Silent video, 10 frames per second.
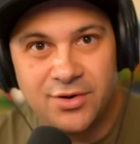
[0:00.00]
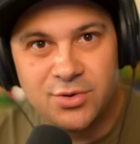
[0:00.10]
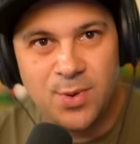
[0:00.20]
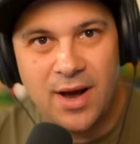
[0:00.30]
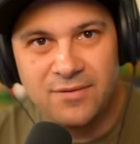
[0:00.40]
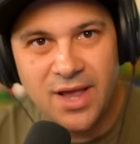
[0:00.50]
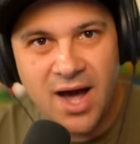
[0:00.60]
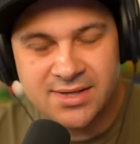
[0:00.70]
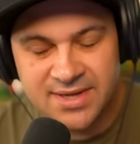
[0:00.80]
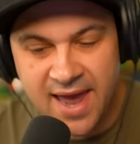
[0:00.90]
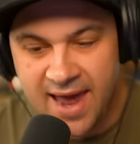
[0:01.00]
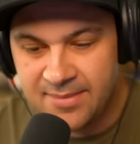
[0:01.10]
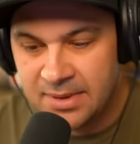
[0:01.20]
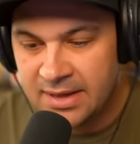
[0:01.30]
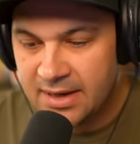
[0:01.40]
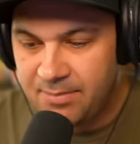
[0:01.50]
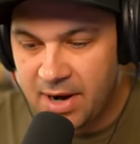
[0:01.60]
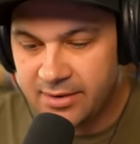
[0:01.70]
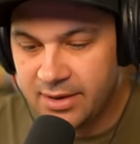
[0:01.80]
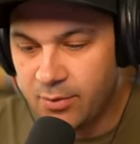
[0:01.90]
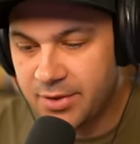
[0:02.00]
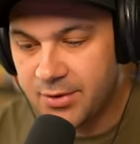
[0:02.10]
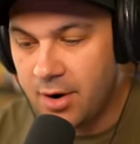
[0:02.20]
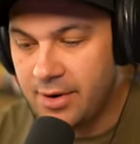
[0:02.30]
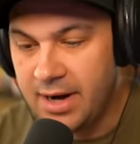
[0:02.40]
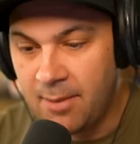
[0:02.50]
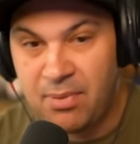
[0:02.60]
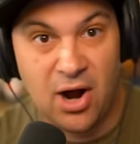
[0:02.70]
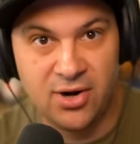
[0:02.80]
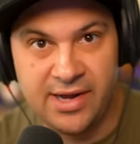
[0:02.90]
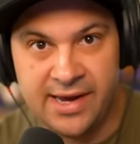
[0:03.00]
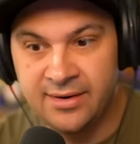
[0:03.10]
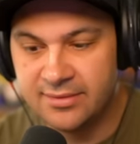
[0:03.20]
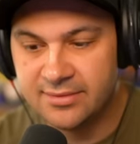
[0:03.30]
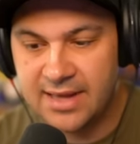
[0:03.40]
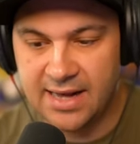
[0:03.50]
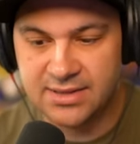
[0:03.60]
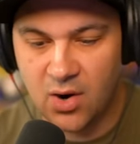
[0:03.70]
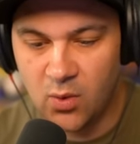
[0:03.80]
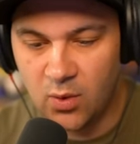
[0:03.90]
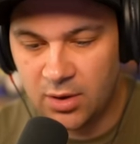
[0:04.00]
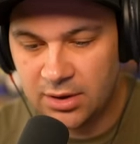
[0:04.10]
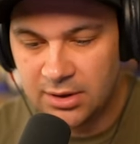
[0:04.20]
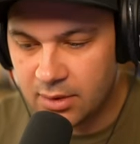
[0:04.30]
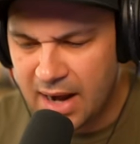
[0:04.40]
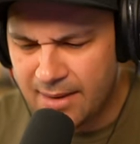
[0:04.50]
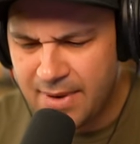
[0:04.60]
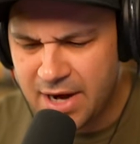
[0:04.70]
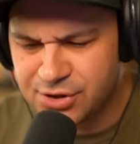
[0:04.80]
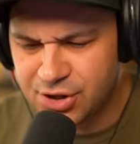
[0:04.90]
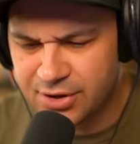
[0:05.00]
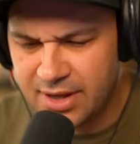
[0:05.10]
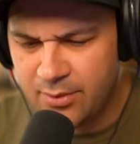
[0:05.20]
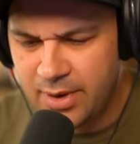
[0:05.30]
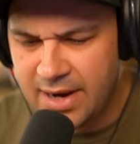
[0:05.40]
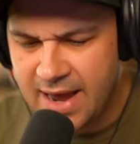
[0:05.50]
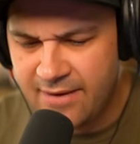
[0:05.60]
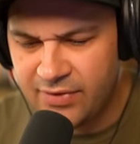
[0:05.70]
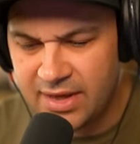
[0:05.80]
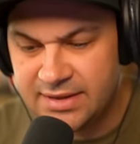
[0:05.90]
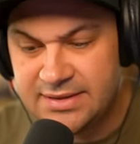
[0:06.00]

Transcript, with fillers: new 12 Locks game. Apparently, we're throwing a party. That's cool. We gotta make sure that we have the